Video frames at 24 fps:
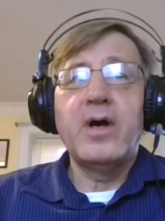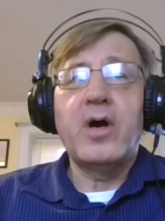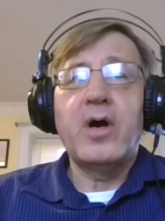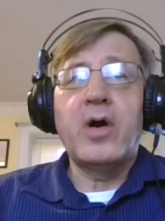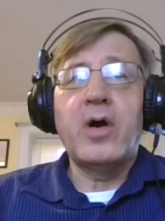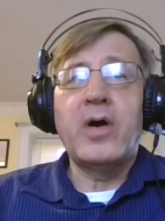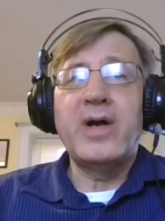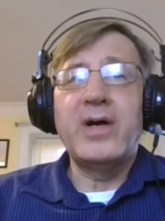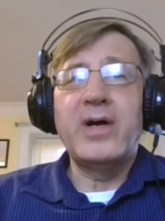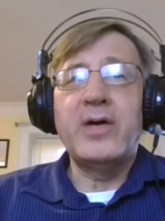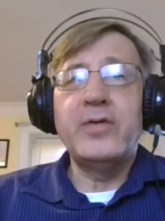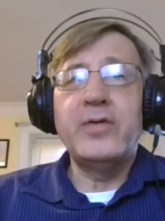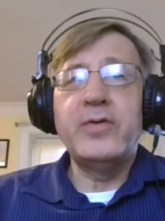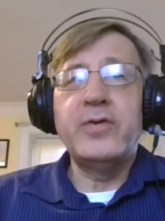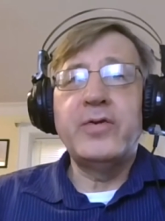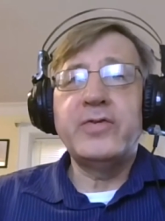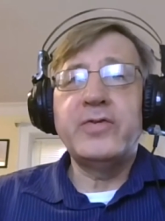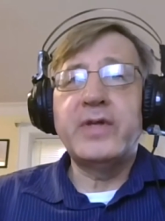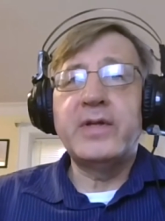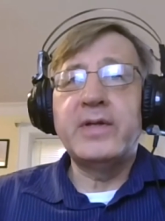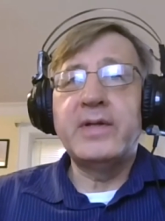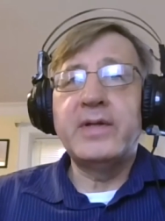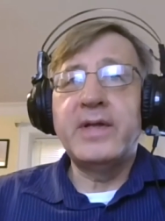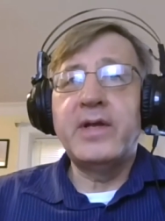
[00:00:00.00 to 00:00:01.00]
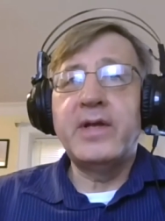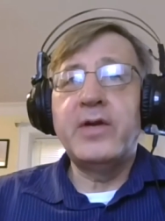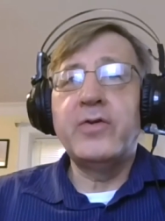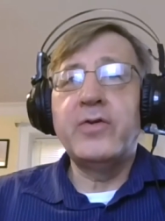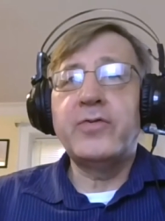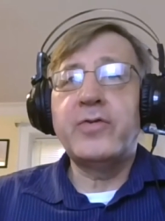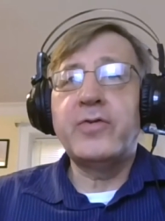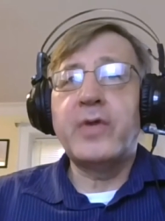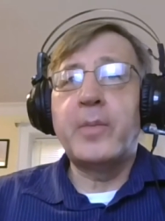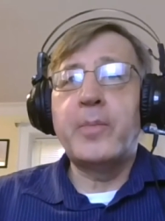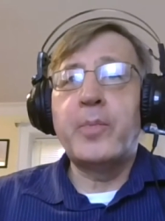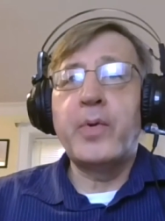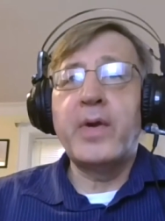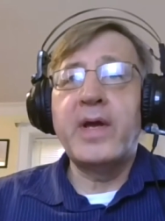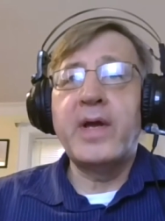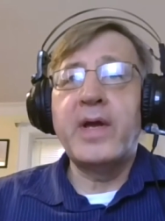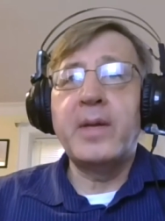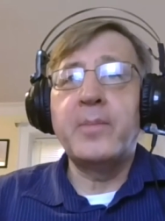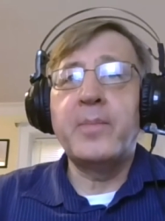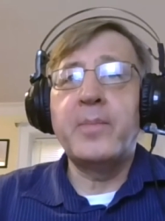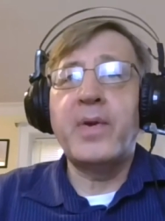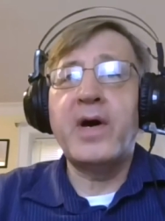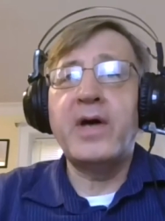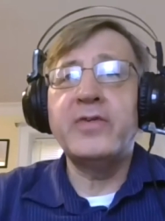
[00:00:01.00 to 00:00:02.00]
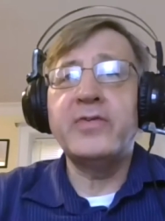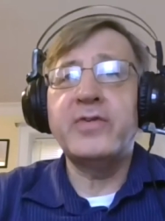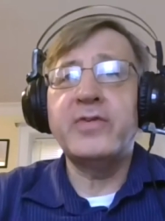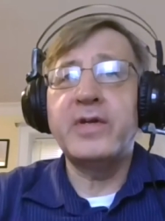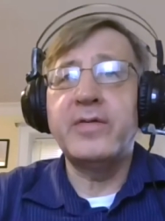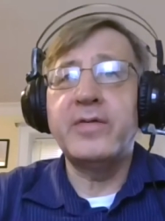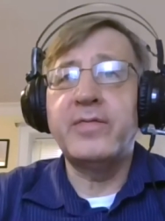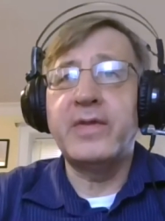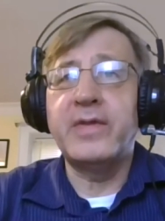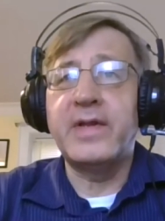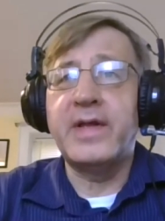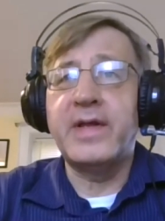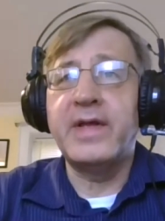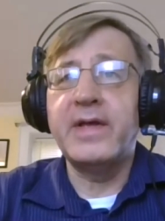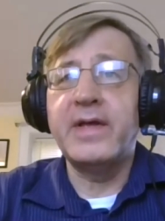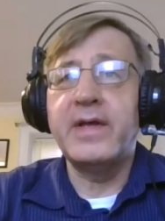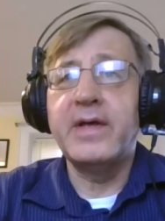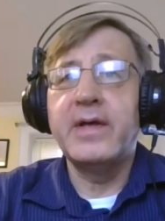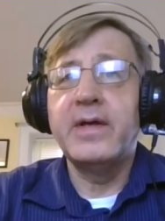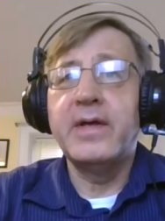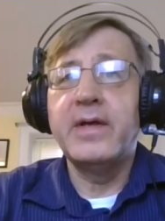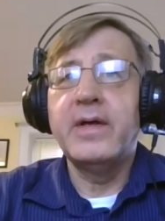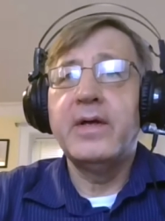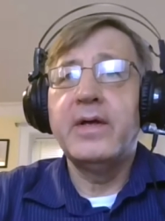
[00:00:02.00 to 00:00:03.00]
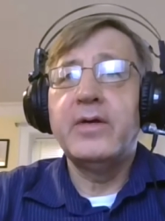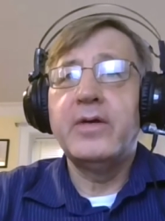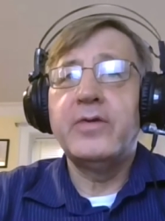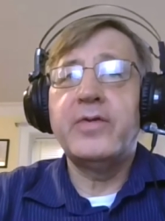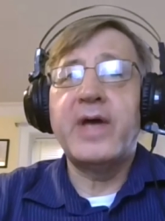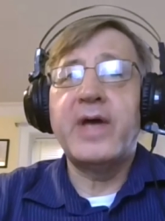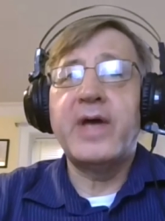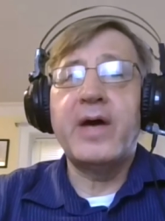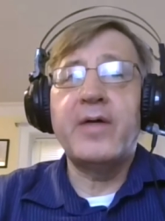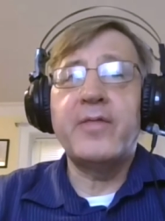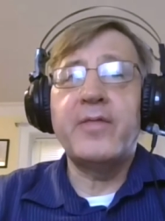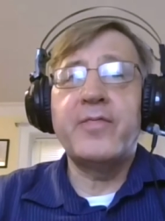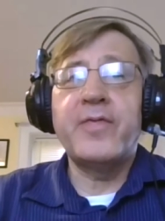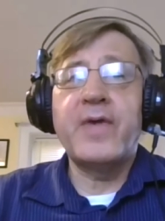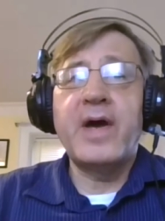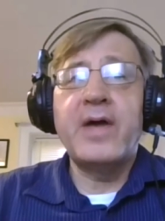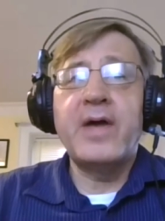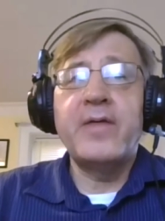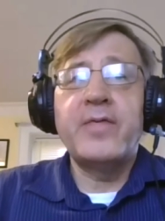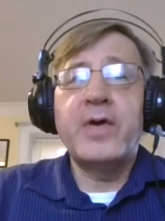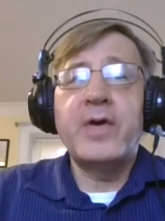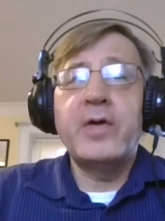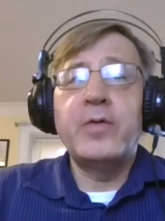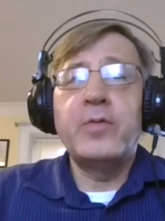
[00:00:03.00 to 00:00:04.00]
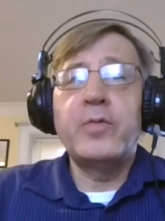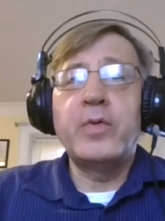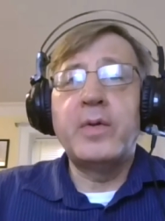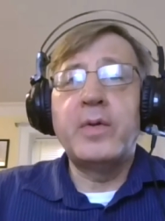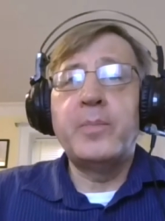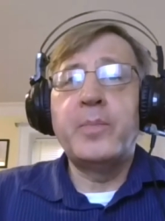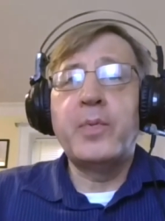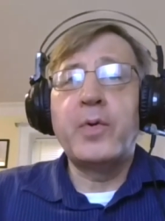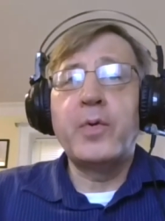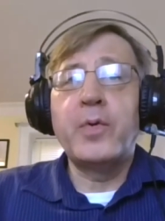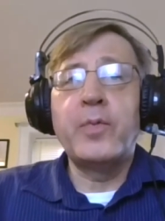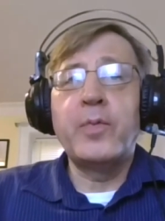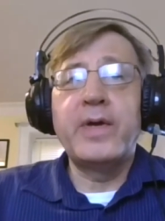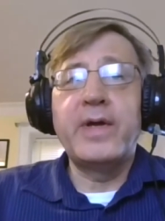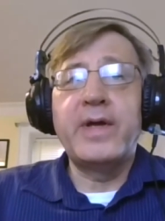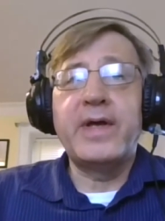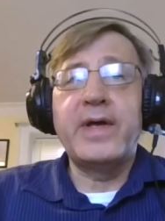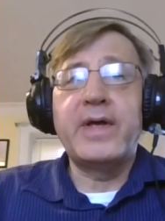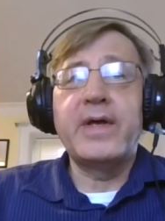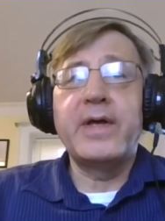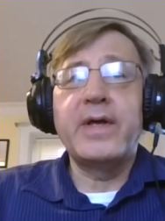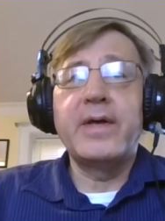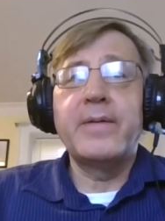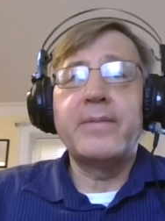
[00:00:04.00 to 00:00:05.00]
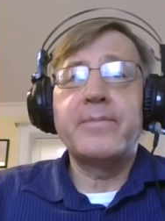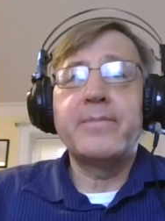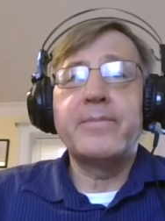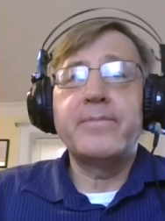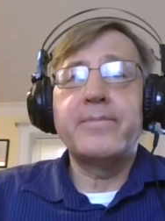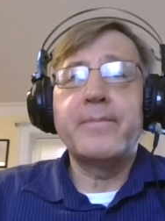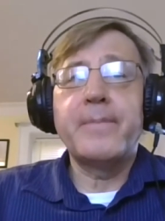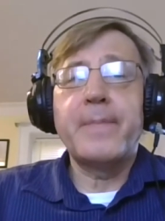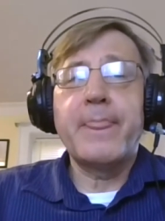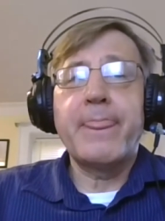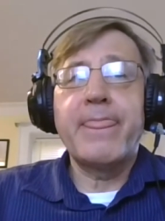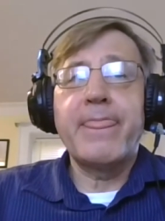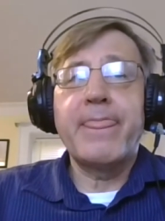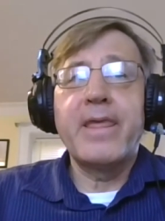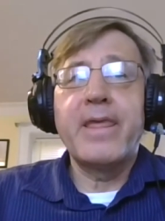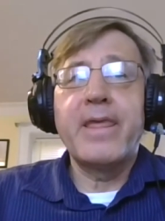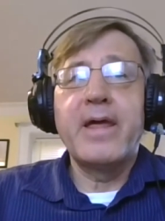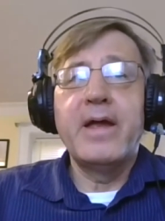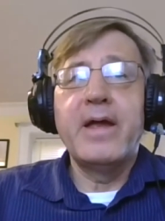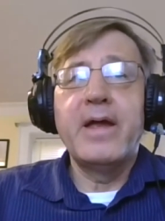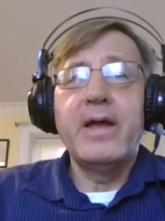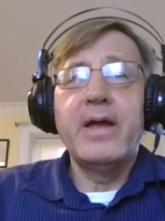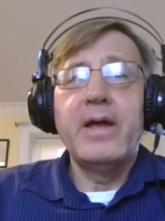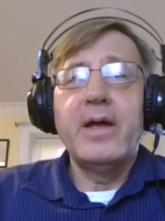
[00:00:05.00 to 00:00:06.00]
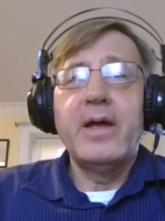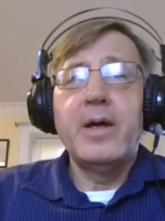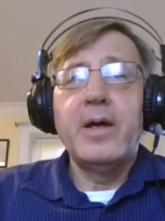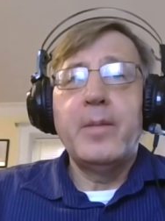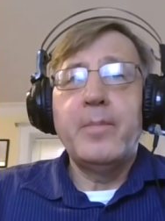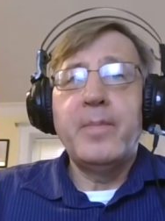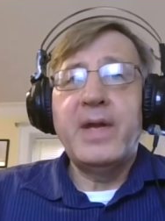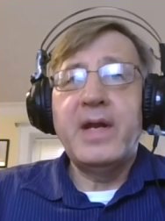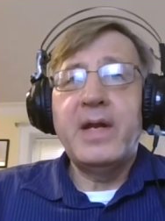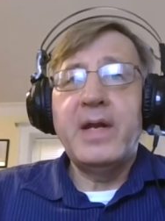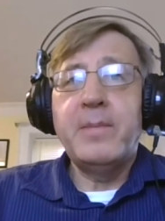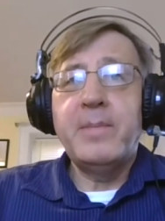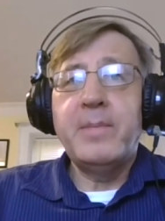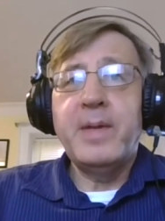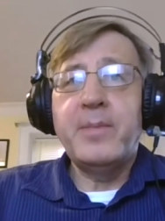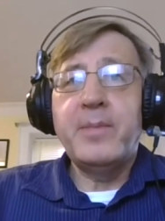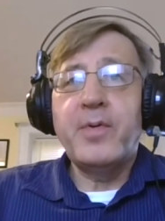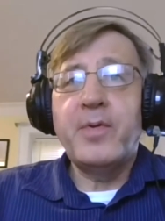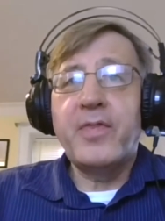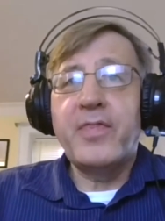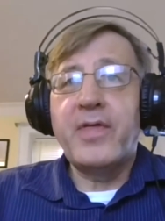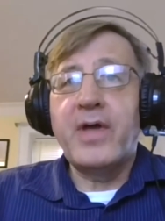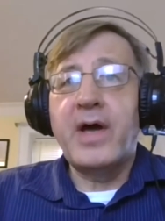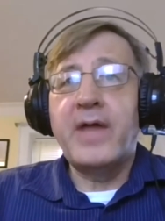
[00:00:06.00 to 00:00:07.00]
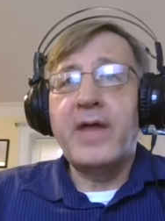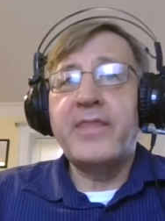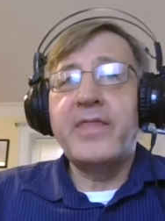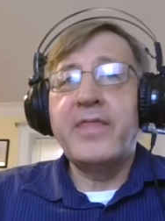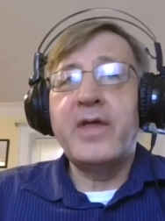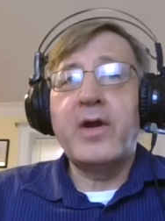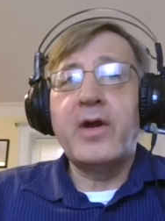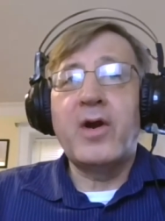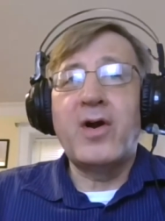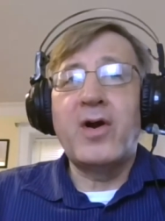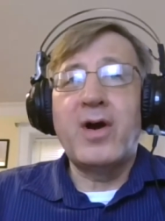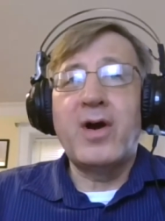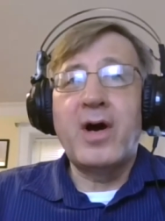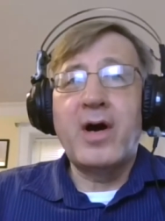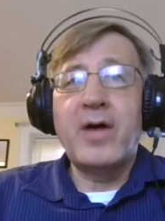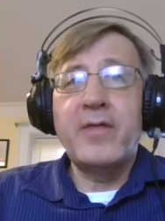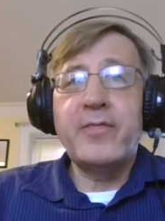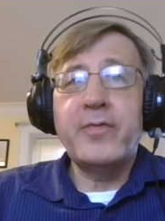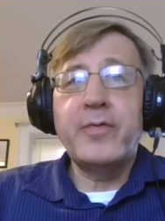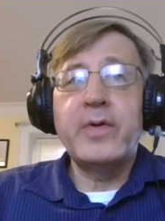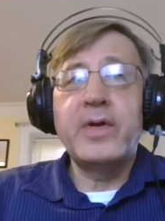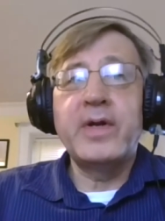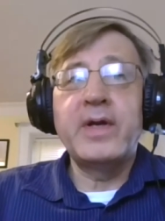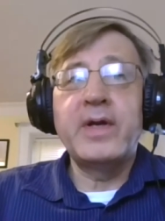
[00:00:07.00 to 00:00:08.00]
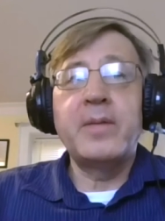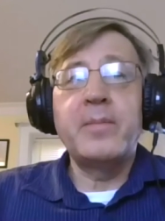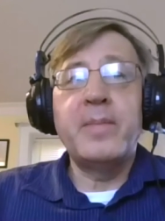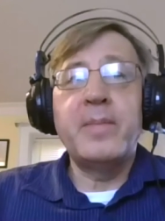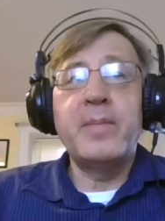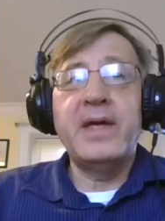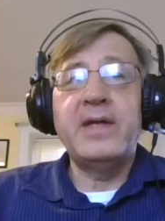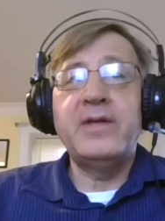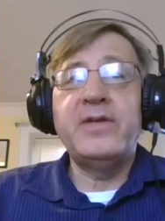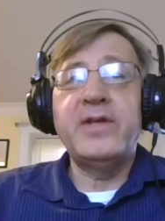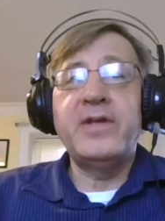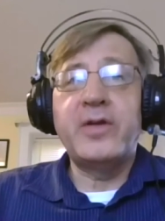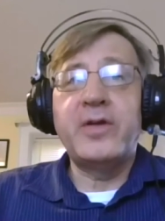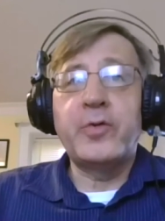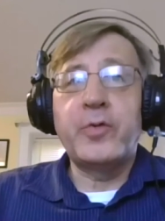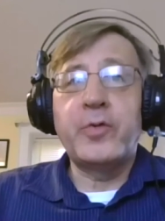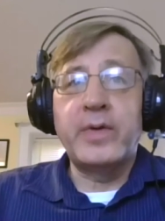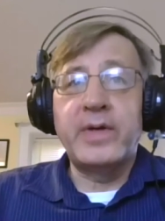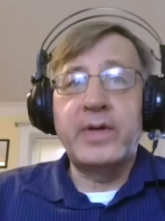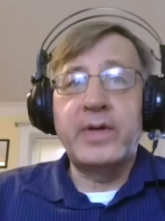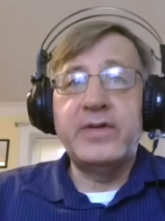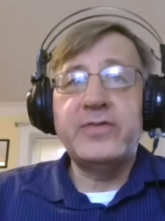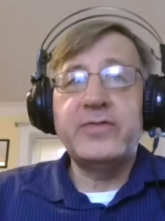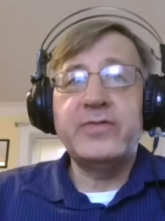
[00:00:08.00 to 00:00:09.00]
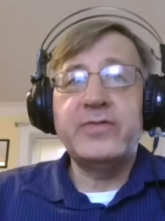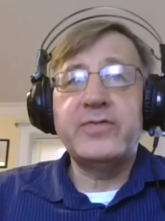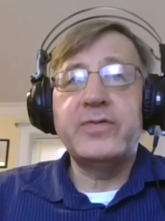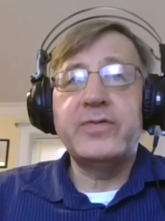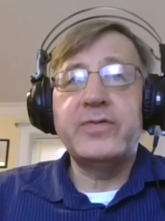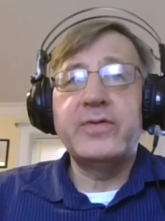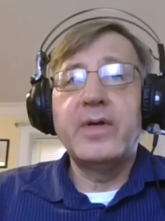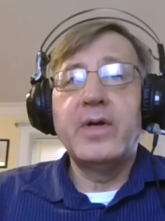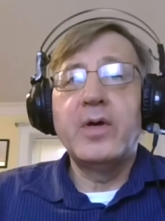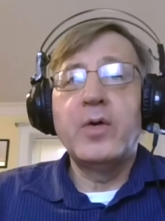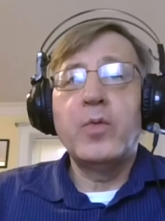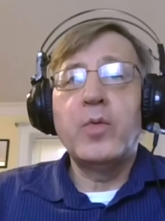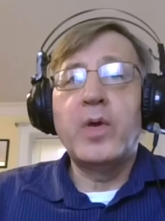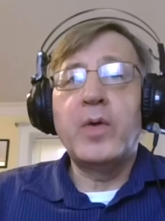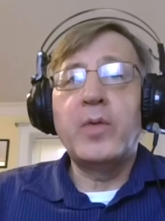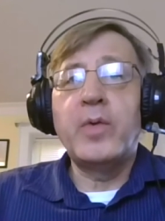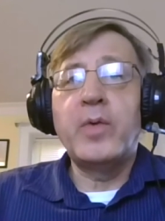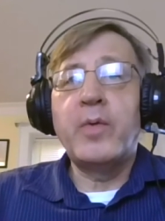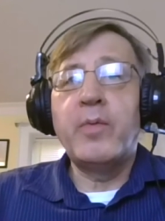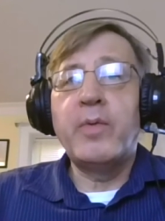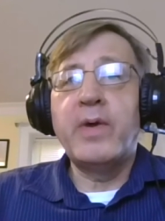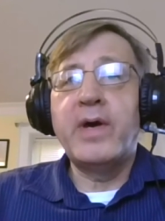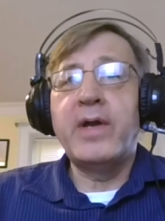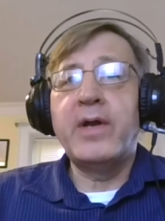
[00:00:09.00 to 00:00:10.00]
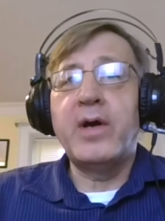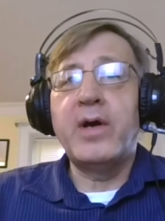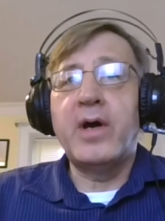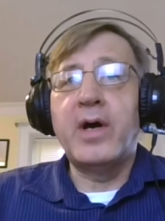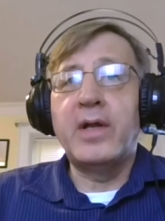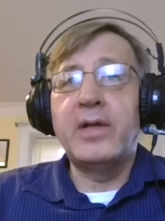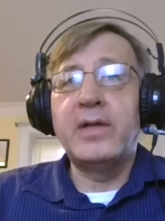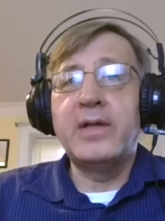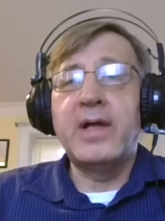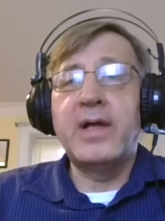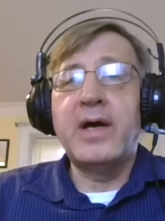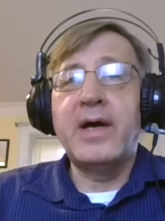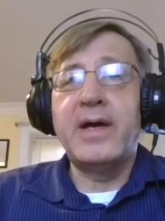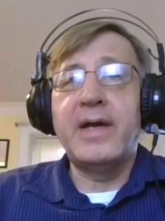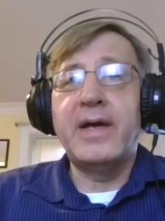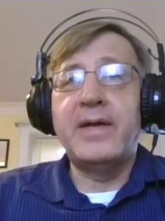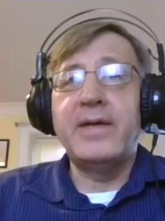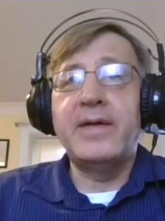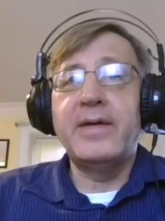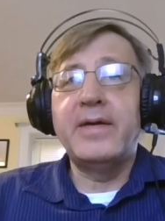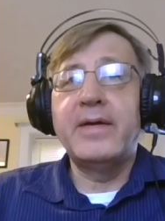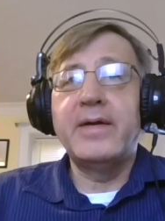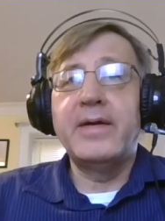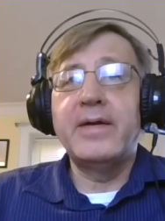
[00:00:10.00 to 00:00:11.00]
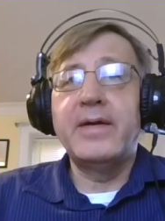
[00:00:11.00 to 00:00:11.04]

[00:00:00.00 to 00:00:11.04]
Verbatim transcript: Our elders and leaders are praying positively to have 500 per week. Many people thought that our offering may decrease when we went online,